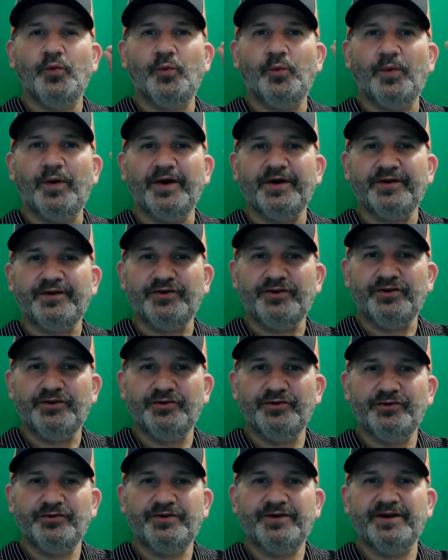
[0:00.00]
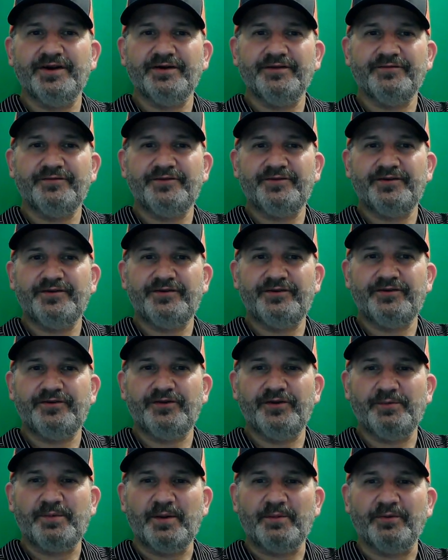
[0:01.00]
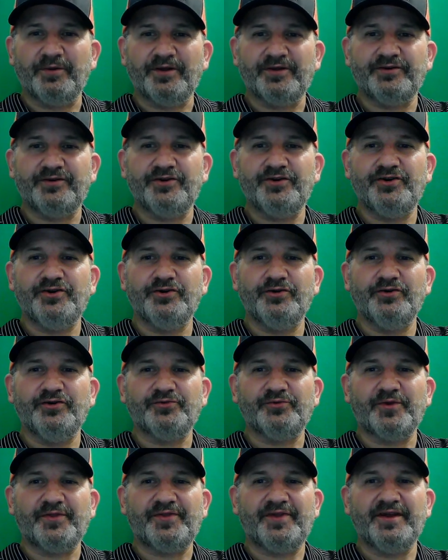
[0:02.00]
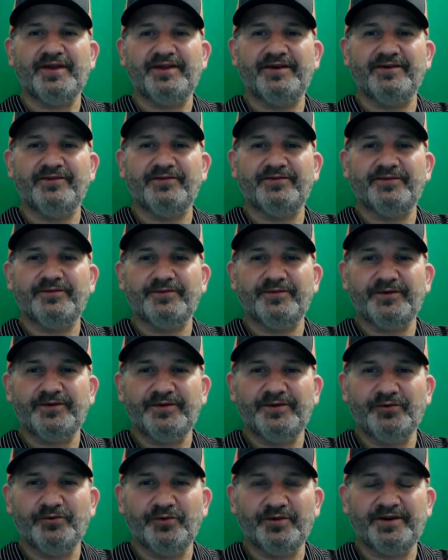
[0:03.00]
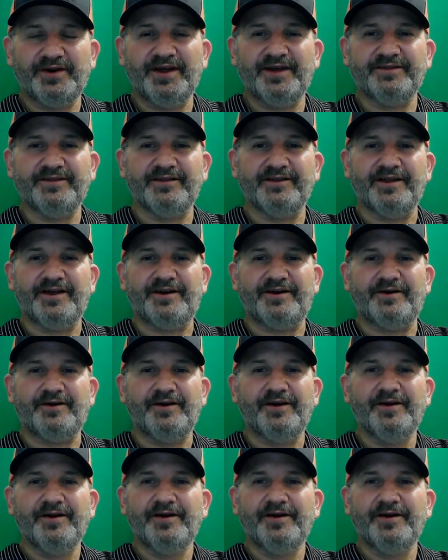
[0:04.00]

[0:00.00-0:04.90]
What you give to the people under you is what they give going down the ladder.